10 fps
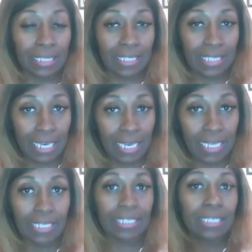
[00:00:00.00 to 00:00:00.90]

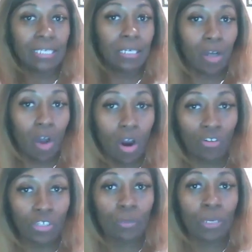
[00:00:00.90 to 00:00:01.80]
Senate,
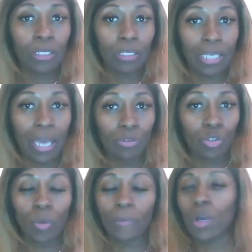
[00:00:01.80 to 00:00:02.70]
congressmen,
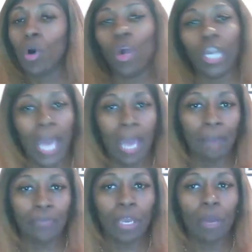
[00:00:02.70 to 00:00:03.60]
councilwomen, all that.
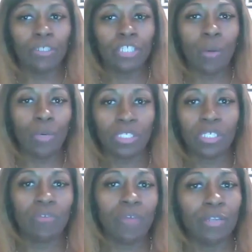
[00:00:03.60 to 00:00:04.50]
But y'all want to
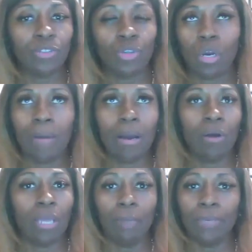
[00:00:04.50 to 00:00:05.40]
sit around talking
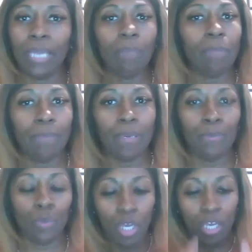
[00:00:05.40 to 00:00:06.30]
about and blaming
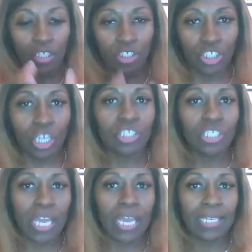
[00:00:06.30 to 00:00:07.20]
people.
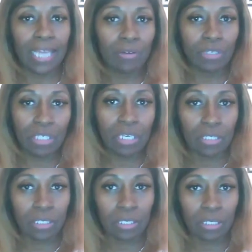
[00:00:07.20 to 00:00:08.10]
Judges hand down the
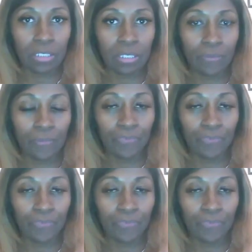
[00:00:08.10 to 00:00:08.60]
sentences.